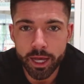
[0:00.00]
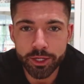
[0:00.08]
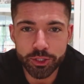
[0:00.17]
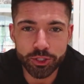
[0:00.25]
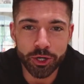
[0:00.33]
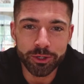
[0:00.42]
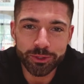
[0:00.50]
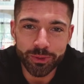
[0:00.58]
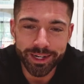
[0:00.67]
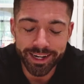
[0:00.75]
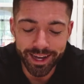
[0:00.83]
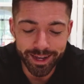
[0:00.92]
I just turned
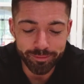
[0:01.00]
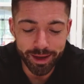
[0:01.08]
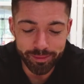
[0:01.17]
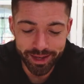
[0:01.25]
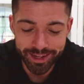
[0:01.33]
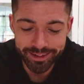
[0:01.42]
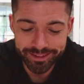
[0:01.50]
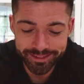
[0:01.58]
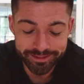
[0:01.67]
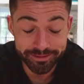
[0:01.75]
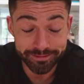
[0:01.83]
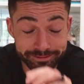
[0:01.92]
twenty-nine, my bad.
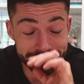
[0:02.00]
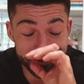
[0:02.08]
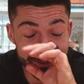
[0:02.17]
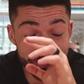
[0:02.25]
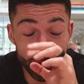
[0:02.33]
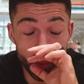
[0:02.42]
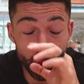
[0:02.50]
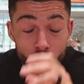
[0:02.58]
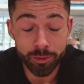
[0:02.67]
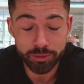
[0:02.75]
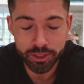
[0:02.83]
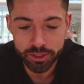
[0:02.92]

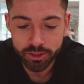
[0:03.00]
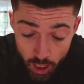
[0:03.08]
Whoops.